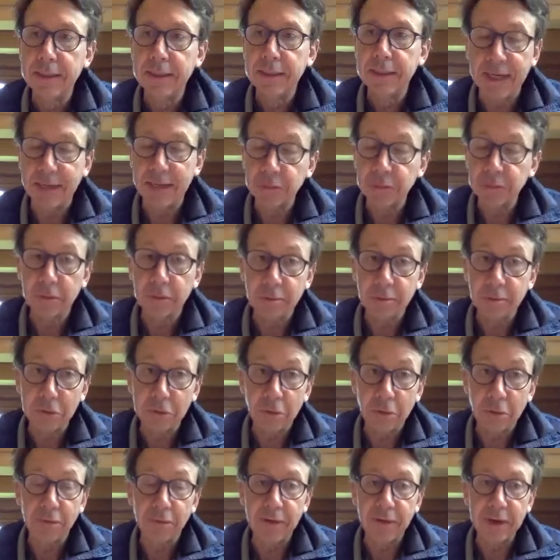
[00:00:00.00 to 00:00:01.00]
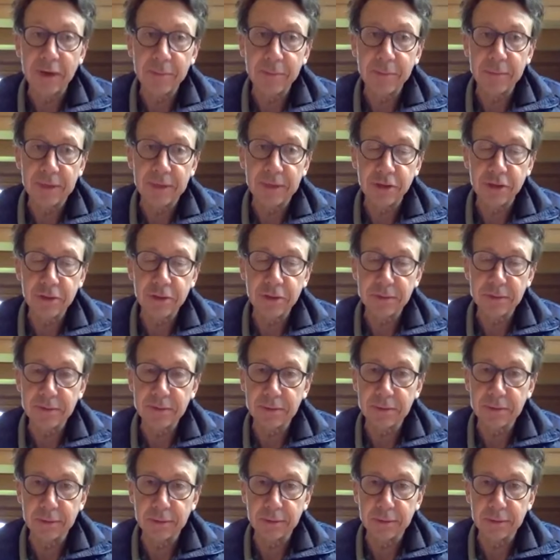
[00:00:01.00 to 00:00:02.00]
lockdown, uh, confinement
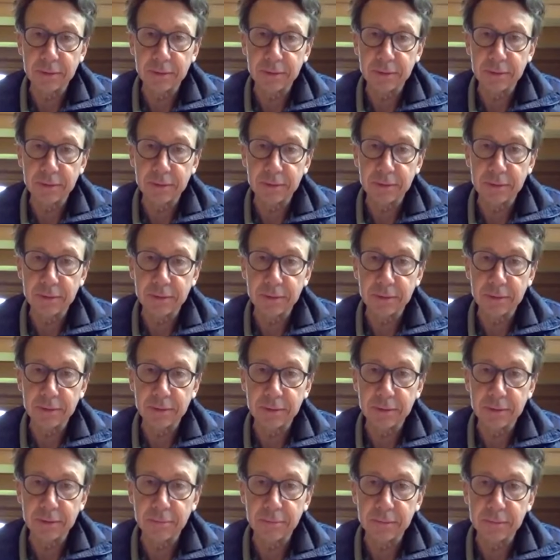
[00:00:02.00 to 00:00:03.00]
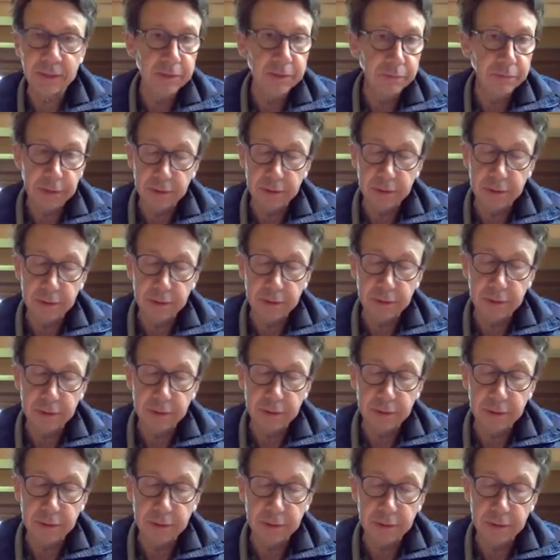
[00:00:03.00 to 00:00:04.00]
measures um, that differ across
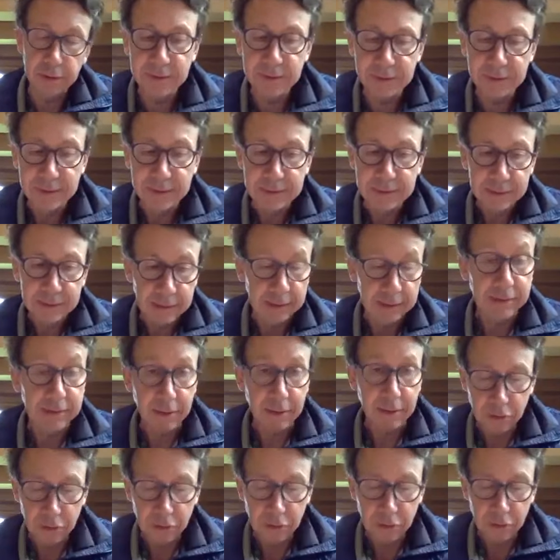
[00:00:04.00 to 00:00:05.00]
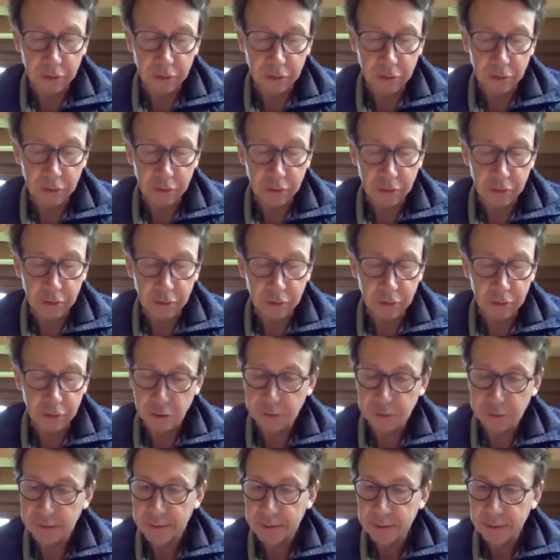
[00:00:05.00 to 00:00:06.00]
countries and cultures,
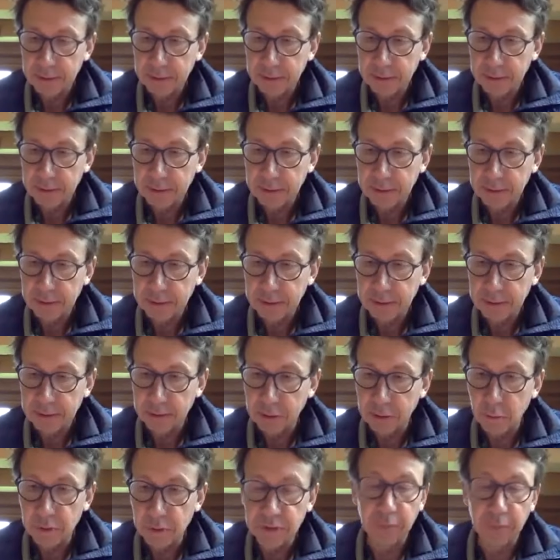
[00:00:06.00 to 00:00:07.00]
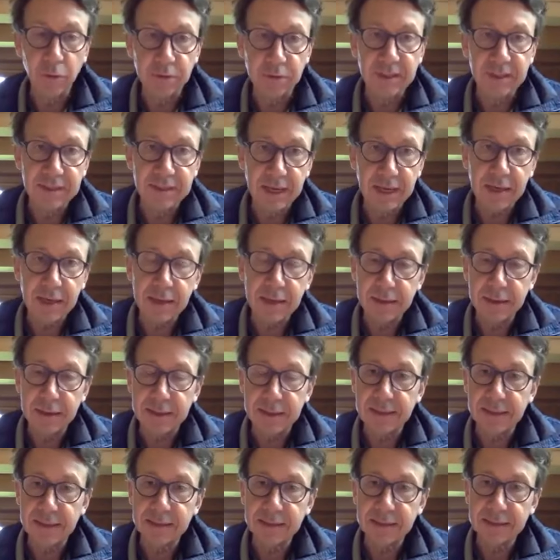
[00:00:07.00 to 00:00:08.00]
uh, which is of course exactly
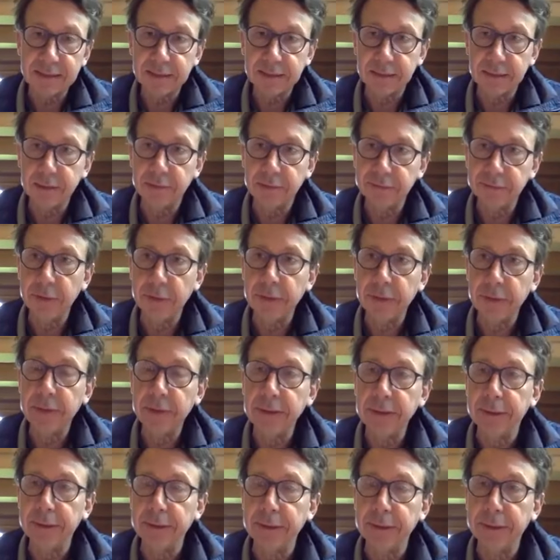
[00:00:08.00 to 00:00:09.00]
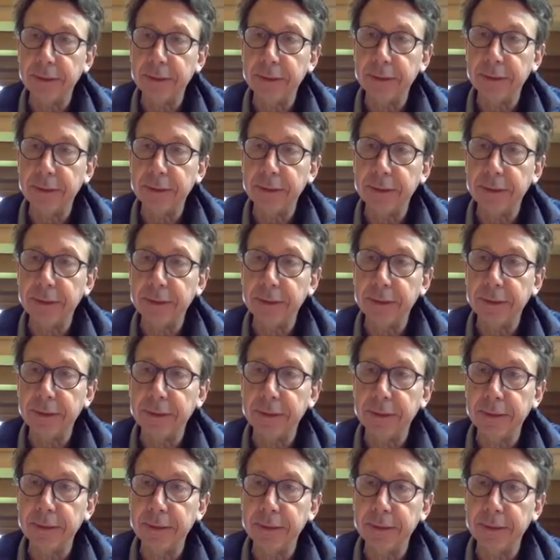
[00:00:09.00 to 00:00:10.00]
exacting a very
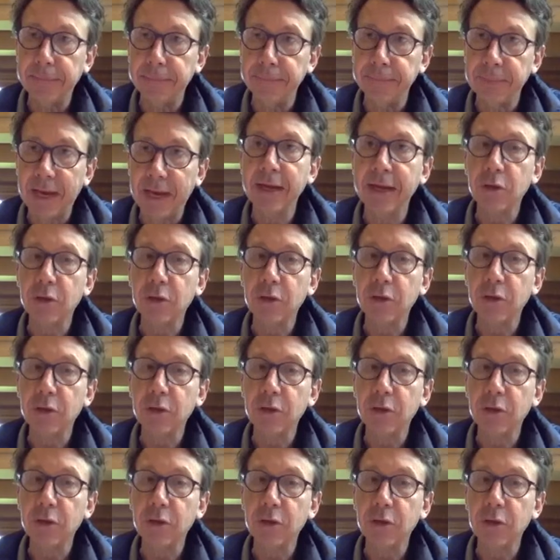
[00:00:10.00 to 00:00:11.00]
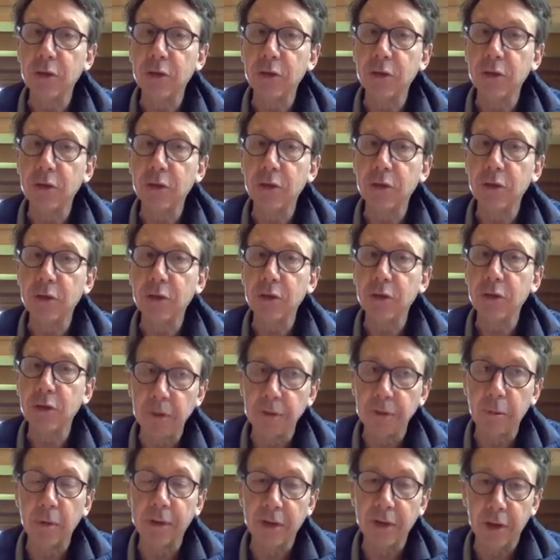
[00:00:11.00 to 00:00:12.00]
um, high cost um, on the global
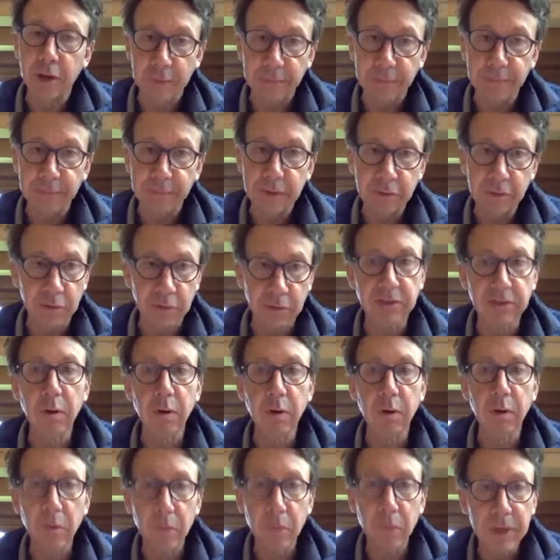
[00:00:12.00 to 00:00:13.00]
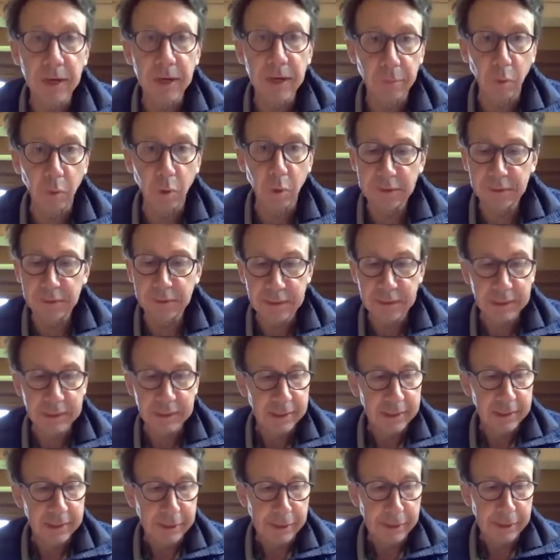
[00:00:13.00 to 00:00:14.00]
economy. So that's where we are at the moment.